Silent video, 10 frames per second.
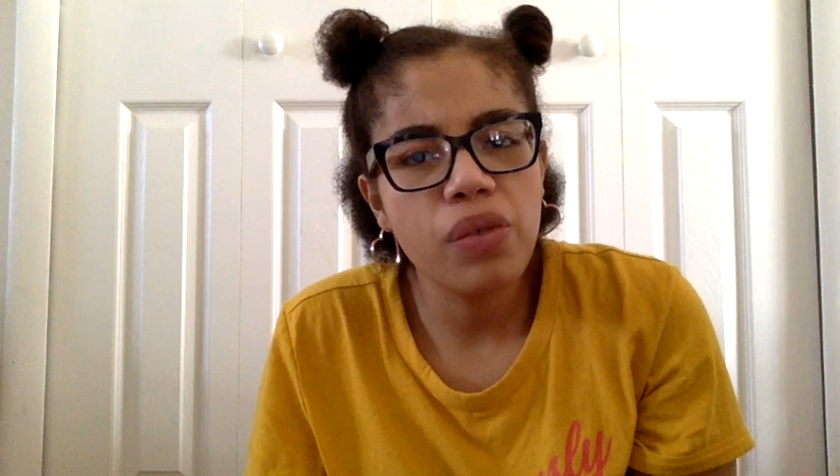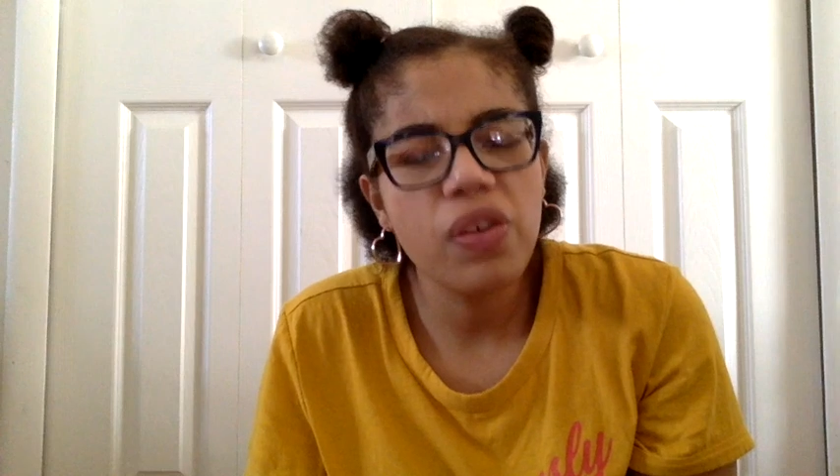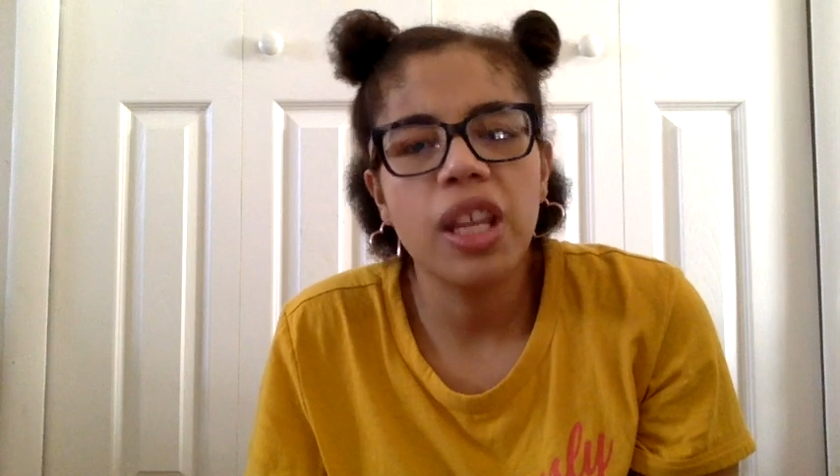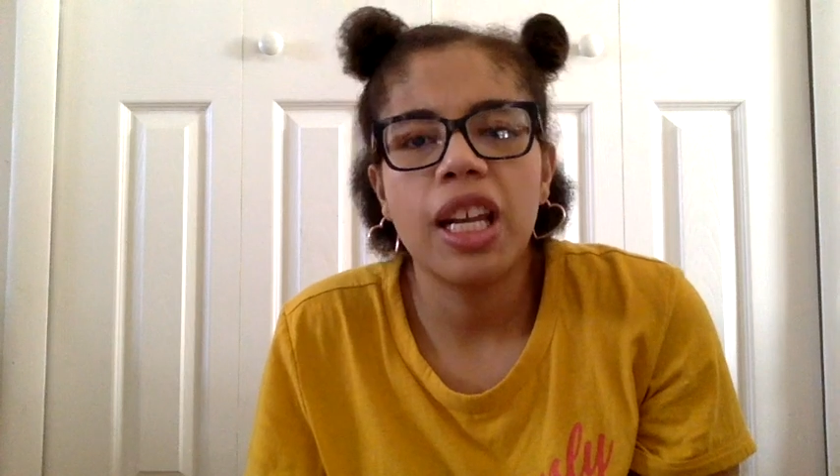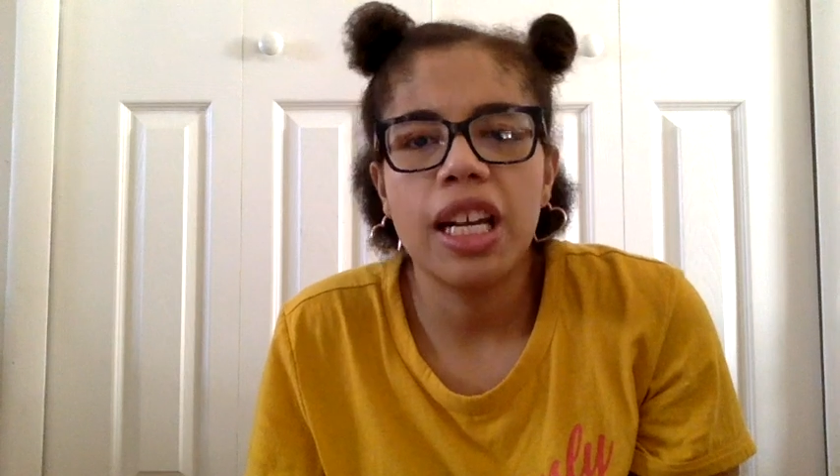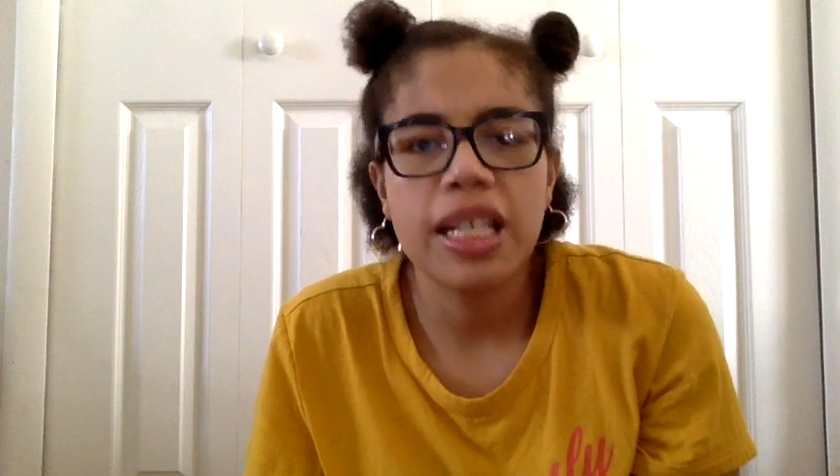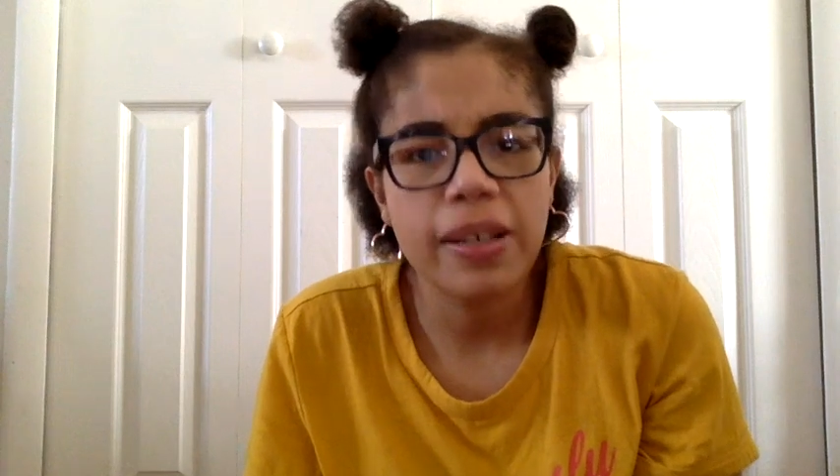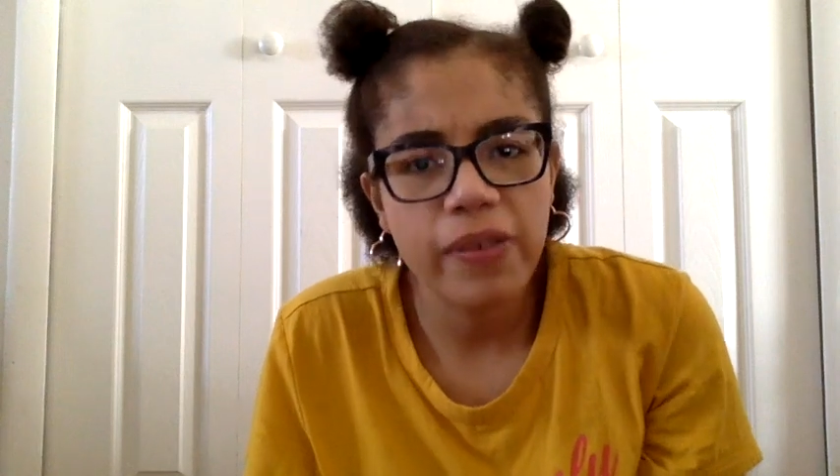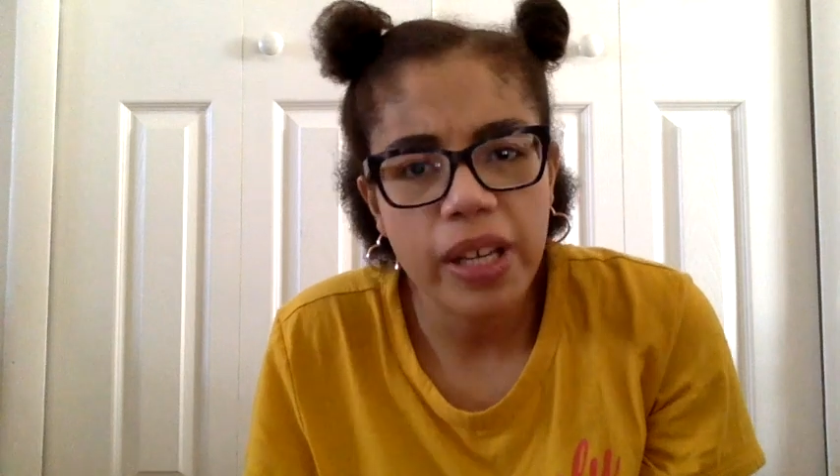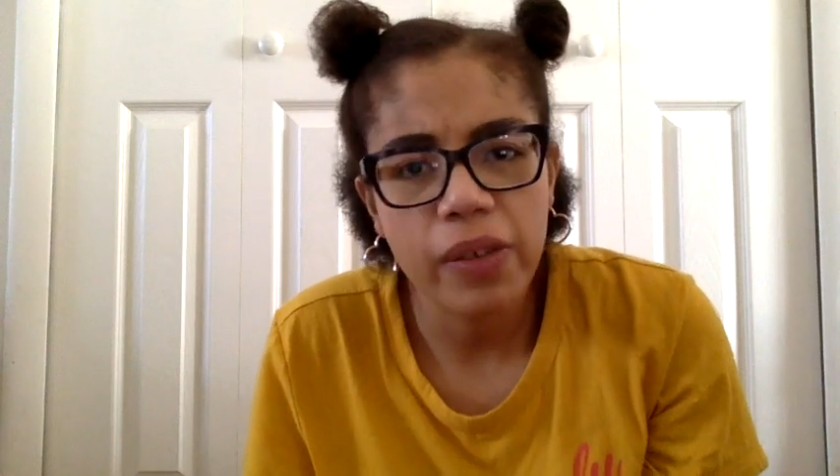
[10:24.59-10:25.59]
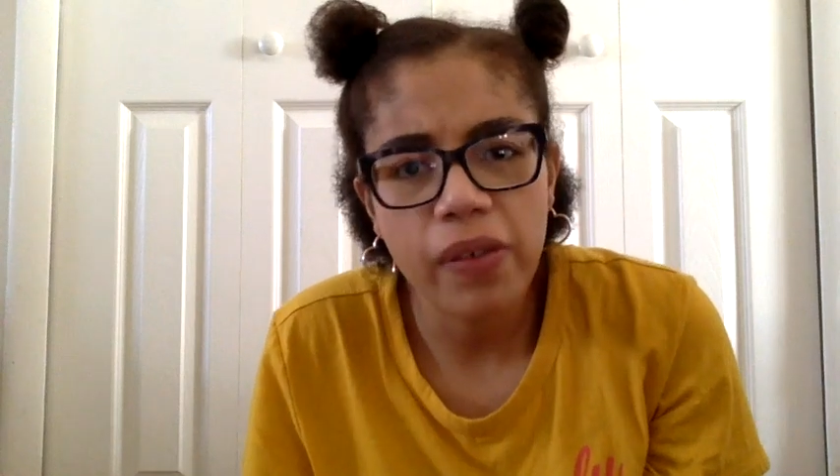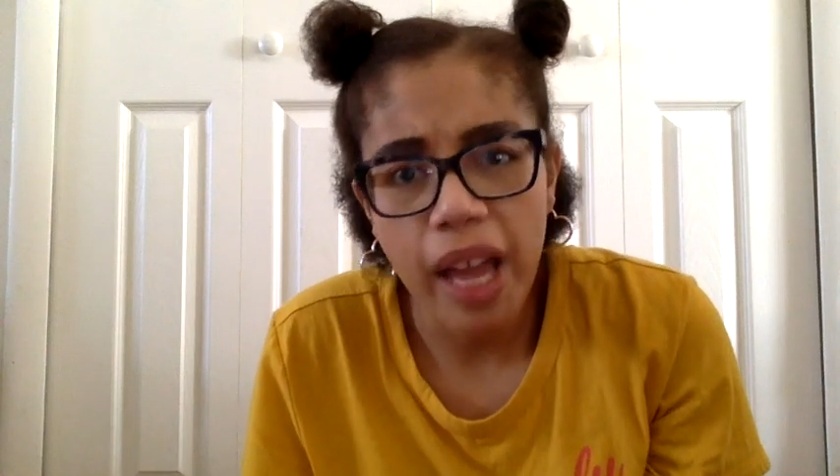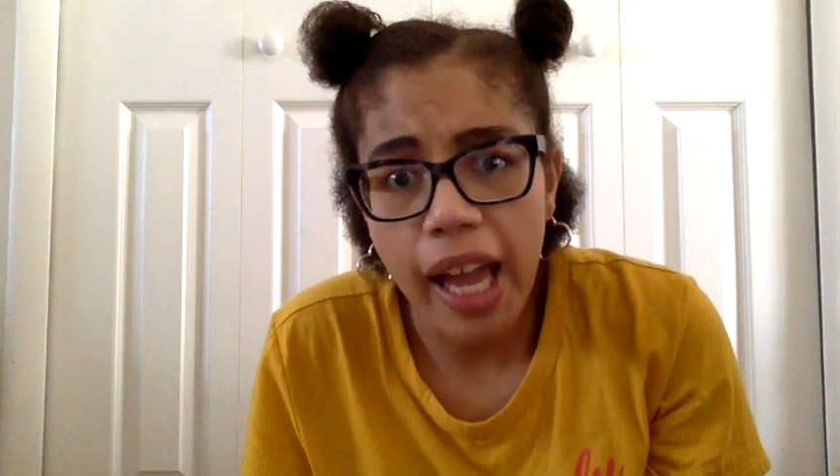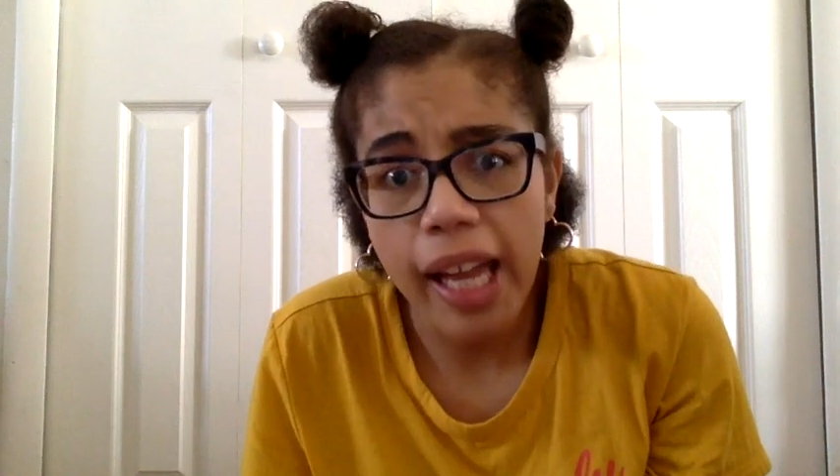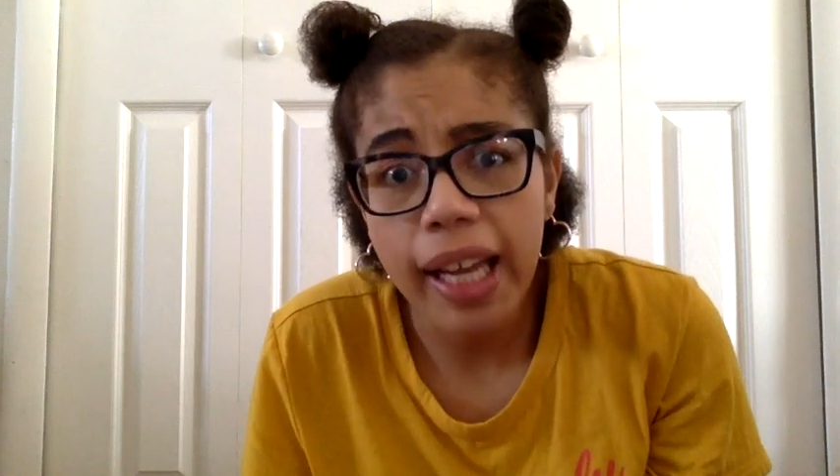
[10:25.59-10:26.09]
feel the need to feel
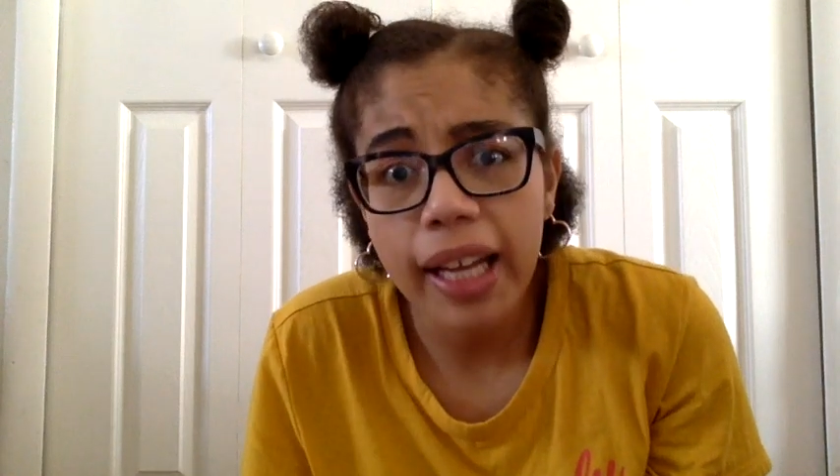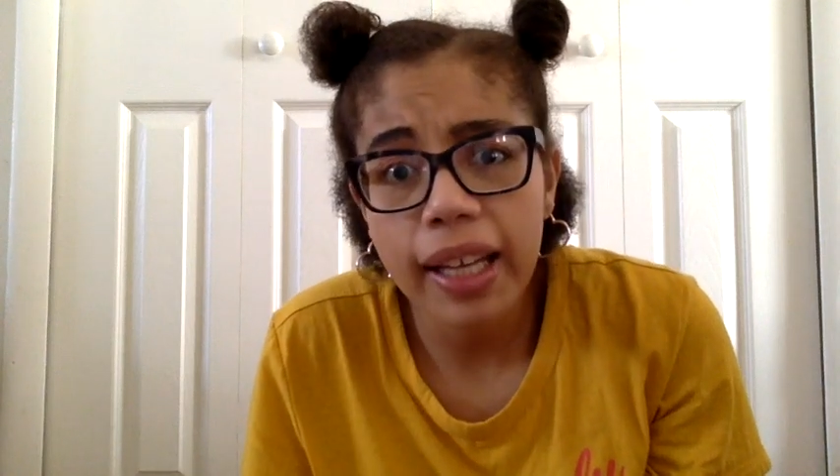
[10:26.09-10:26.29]
fake.